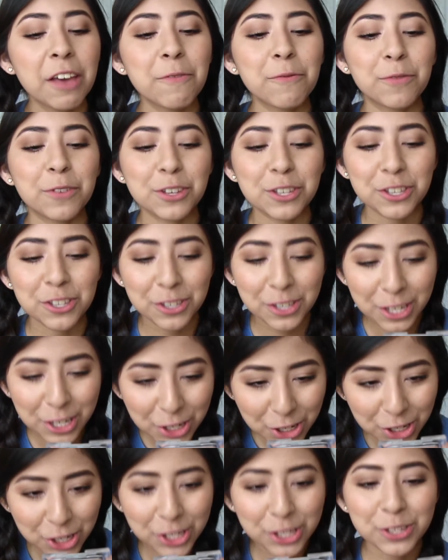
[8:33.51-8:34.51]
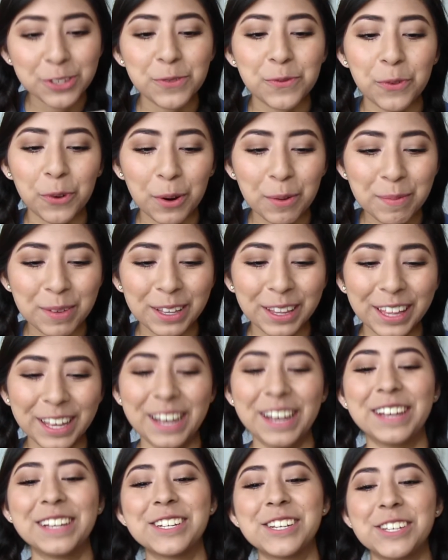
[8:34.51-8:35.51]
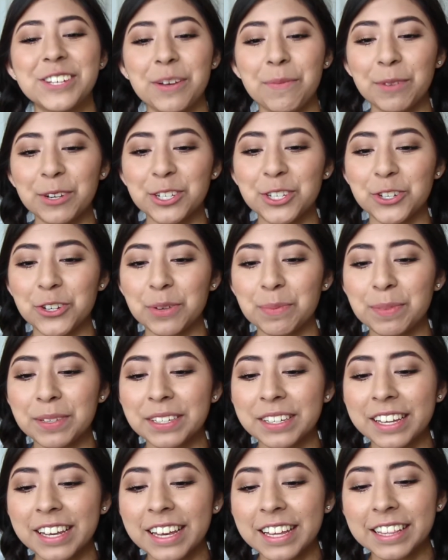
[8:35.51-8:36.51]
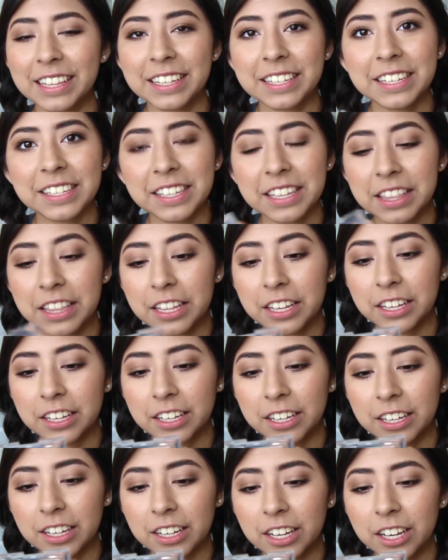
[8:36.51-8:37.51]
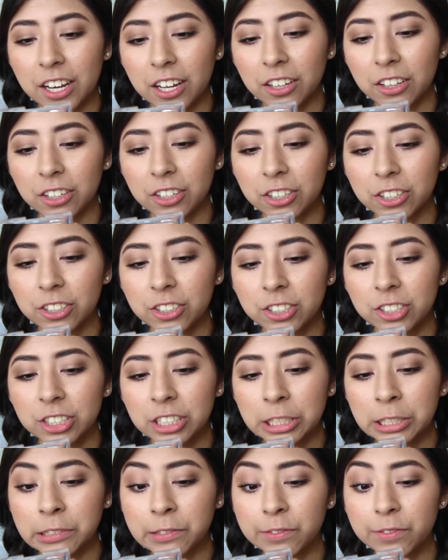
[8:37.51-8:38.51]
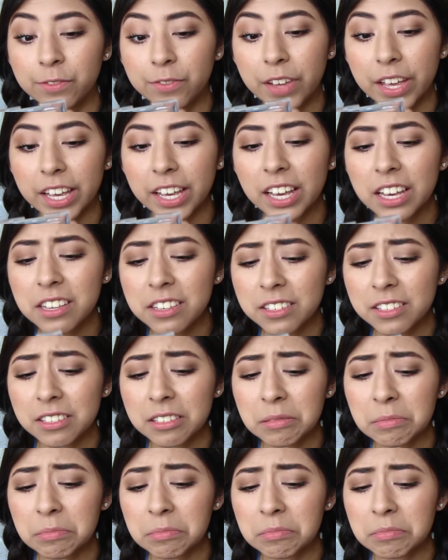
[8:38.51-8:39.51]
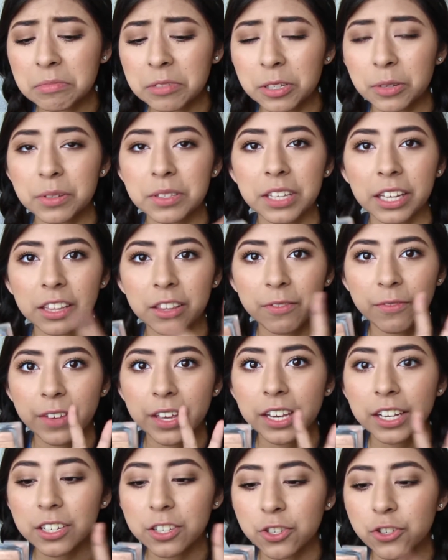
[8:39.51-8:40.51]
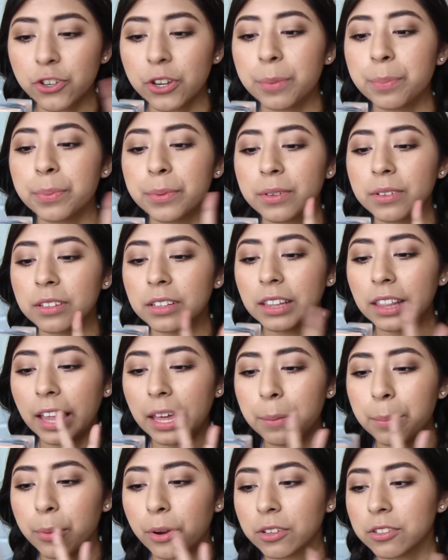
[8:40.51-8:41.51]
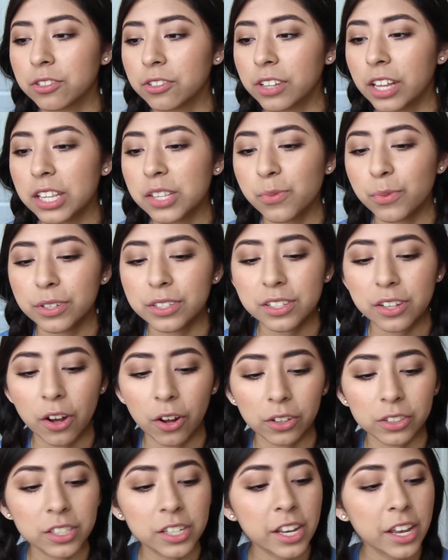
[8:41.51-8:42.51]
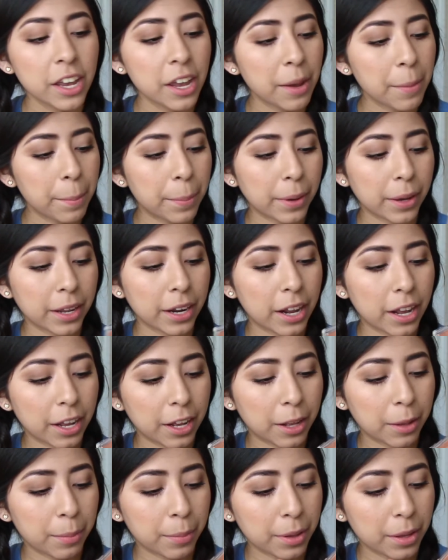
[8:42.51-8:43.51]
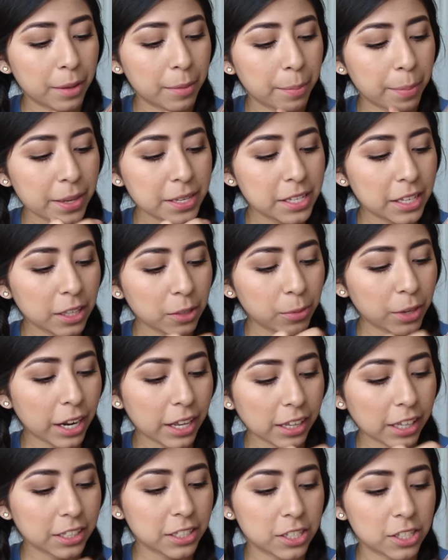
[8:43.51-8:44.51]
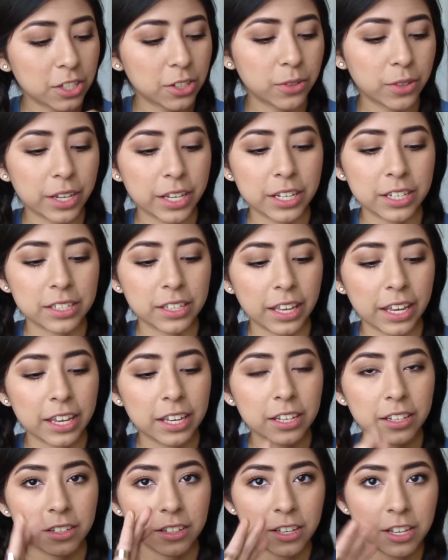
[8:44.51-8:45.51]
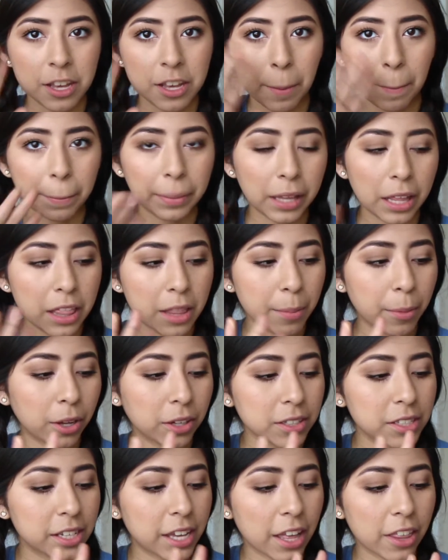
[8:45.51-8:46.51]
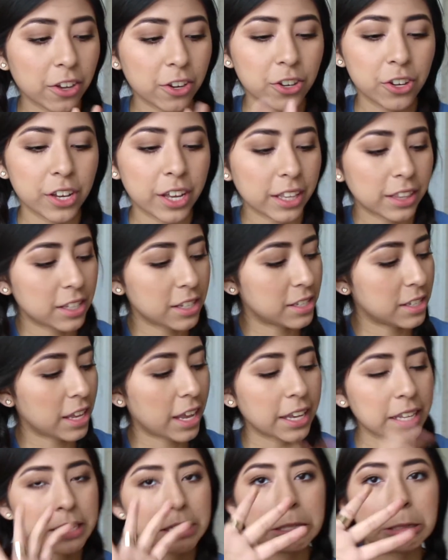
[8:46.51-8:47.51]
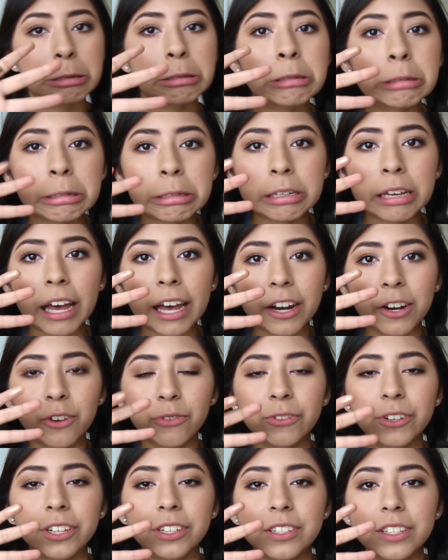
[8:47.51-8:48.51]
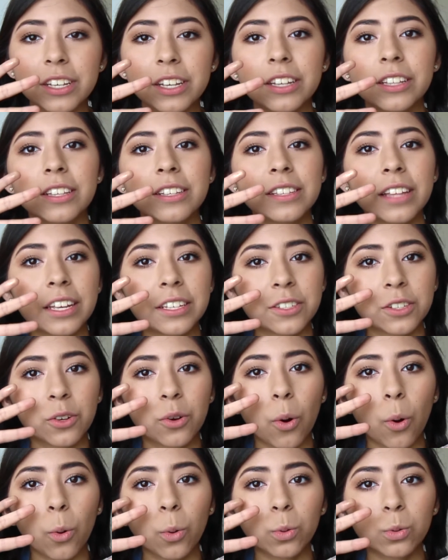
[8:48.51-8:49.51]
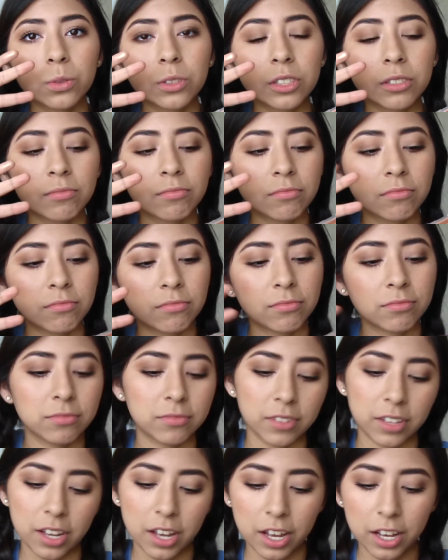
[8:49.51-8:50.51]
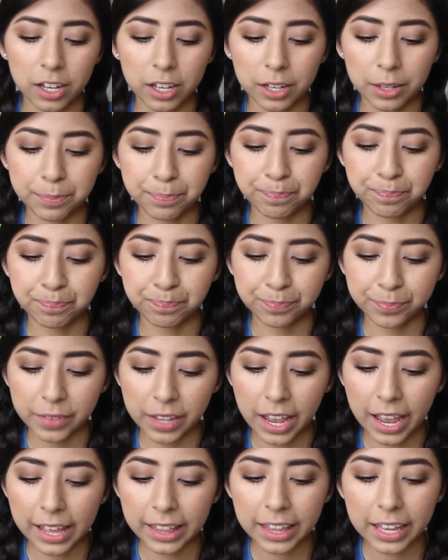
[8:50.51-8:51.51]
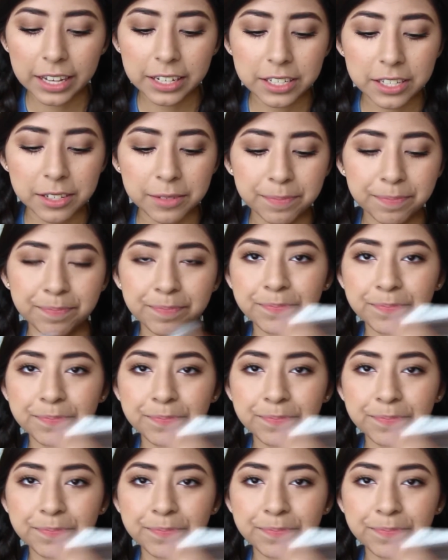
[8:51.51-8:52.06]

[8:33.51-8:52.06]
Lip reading: Physician's Formula Shimmer Strips. This is in the color Vegas, so it's like the Vegas Strip Light Bronzer, that's what it's called. But basically what I like to do is like blend them all together and you get this nice, I don't know if you can see it, this nice gold highlight.